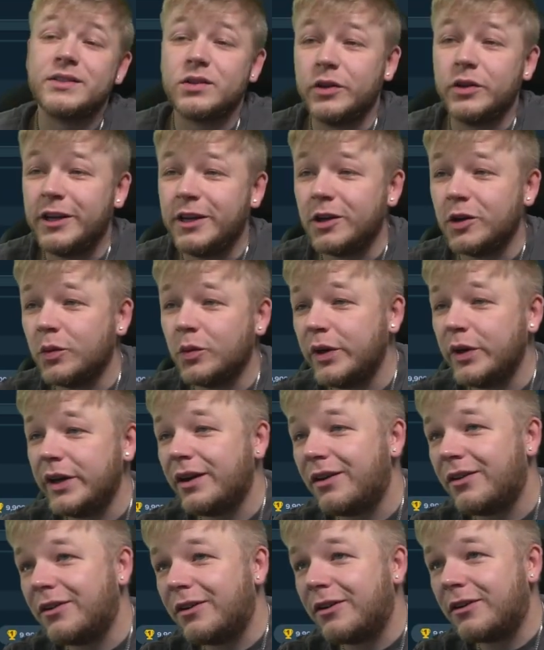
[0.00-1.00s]
so here
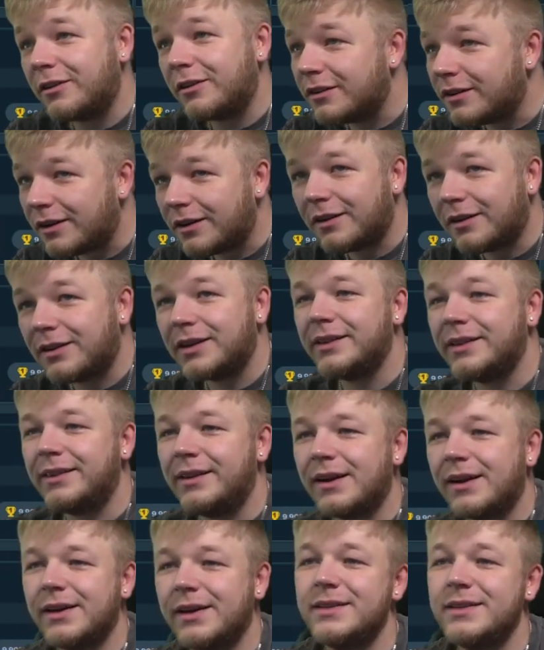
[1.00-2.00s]
we are on
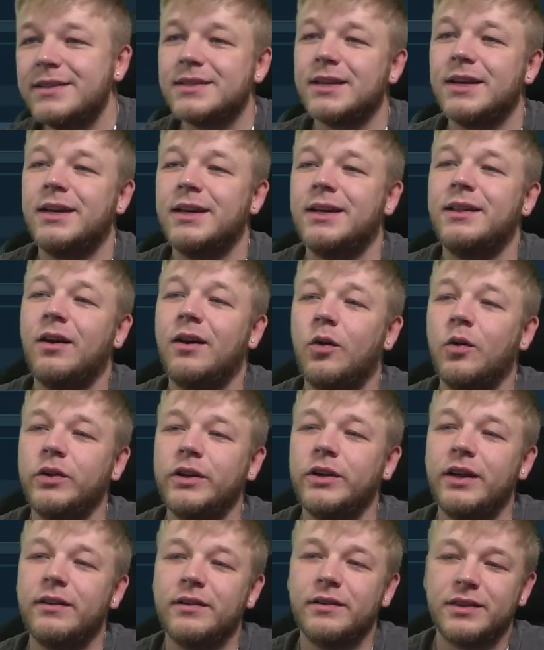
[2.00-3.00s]
dice. And the
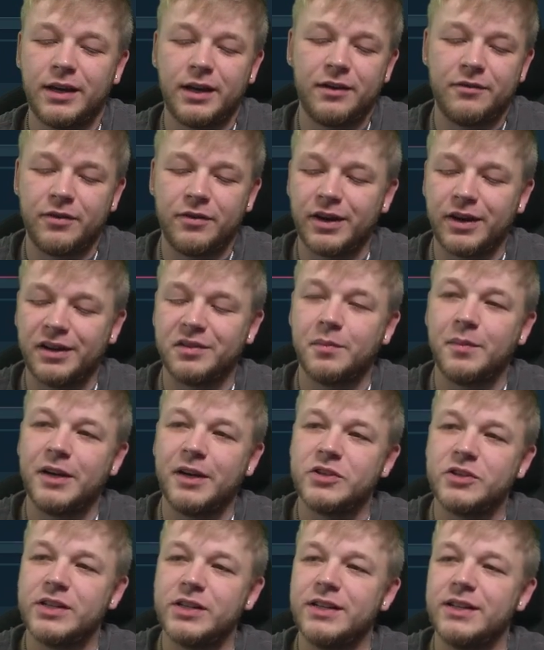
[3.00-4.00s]
only other thing I forgot to
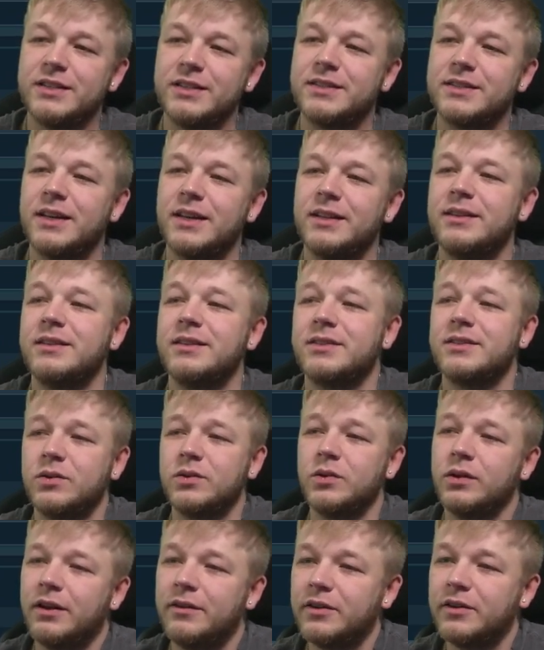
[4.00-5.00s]
mention is set this
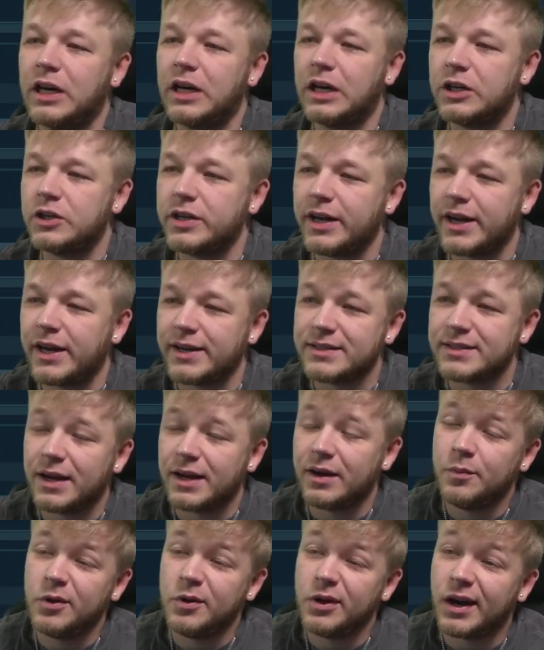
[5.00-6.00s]
to 1100x.
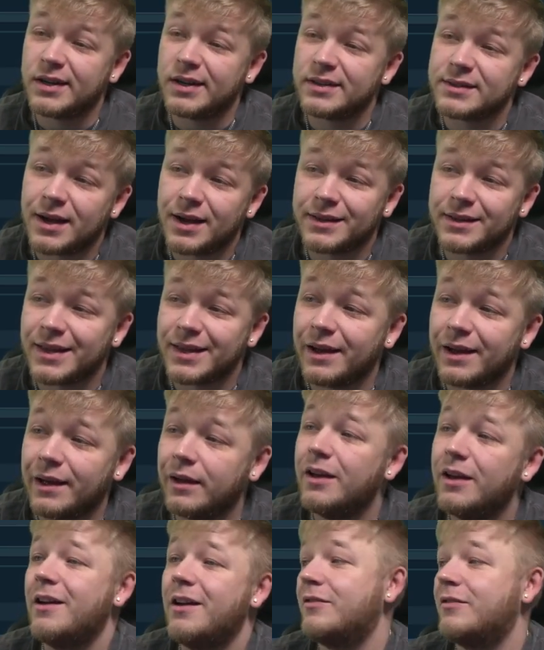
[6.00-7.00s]
I hope you guys got
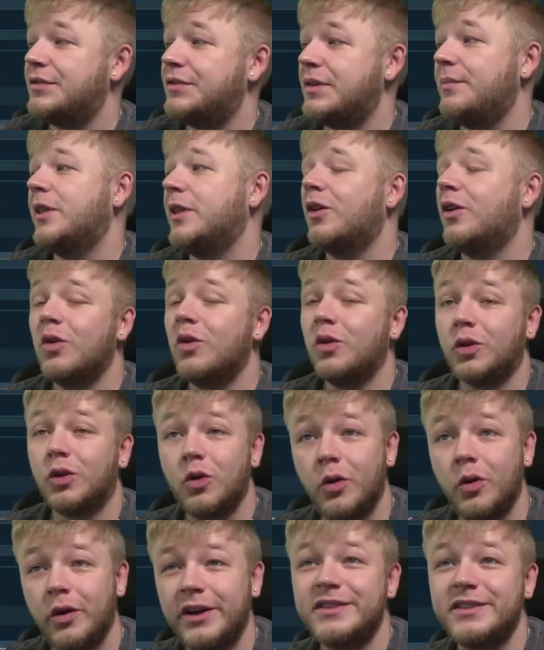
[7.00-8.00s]
that from the gold
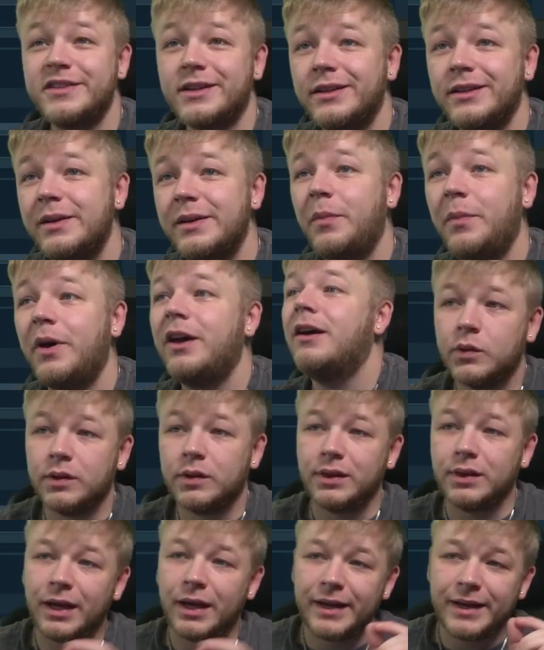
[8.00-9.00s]
coins clip.
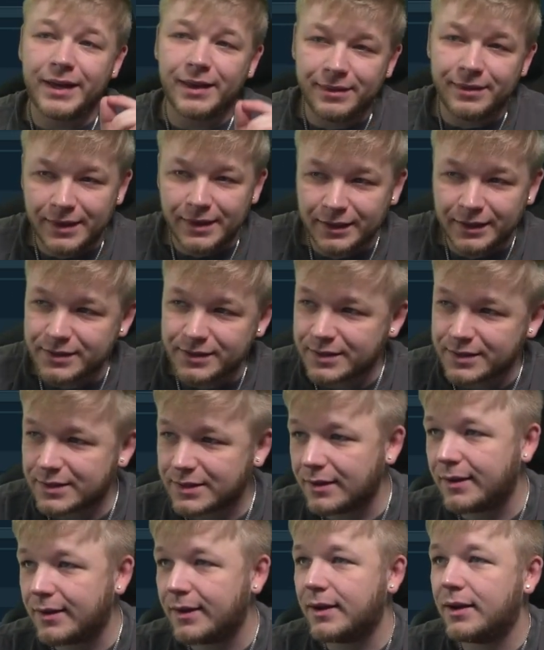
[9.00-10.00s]
Like
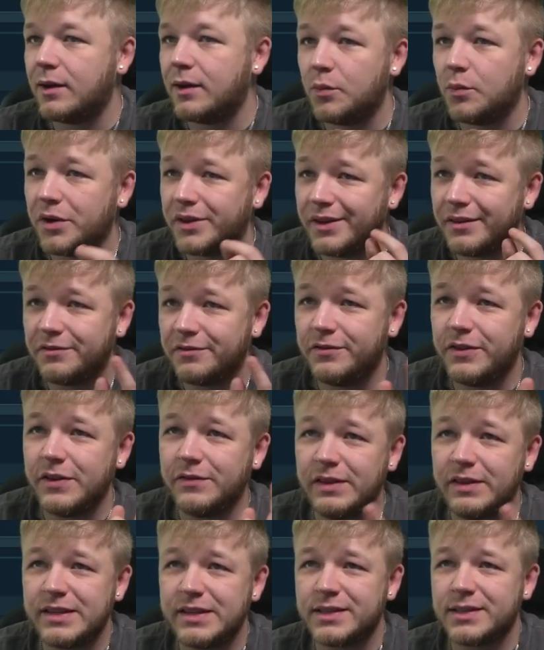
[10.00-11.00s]
this, with a
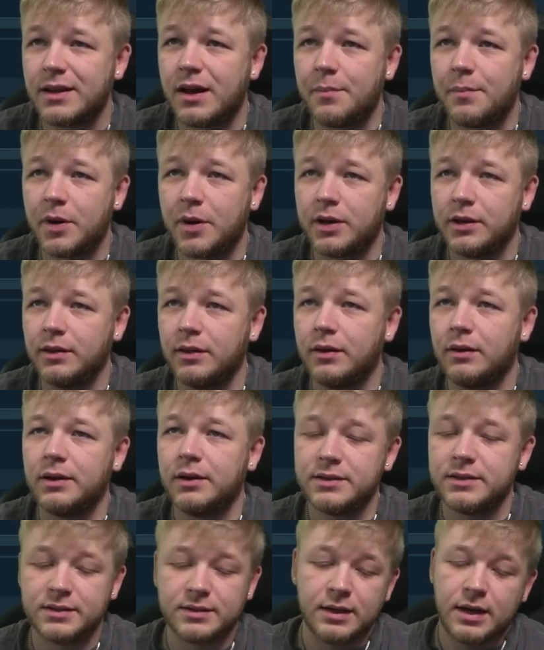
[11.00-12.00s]
50 stop on
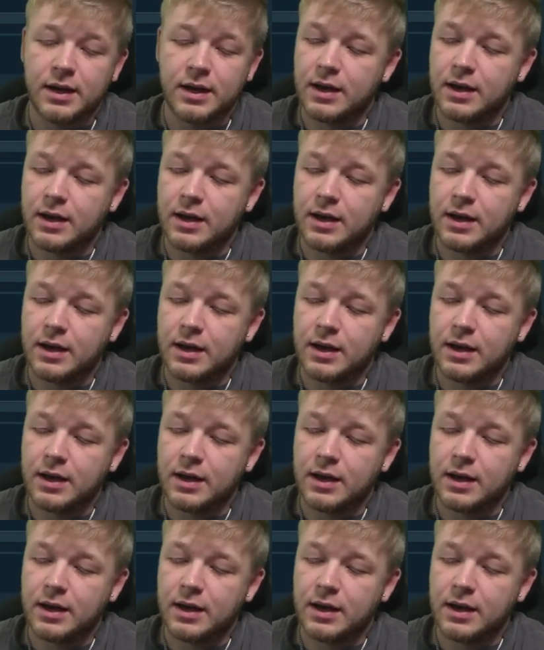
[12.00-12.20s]
loss,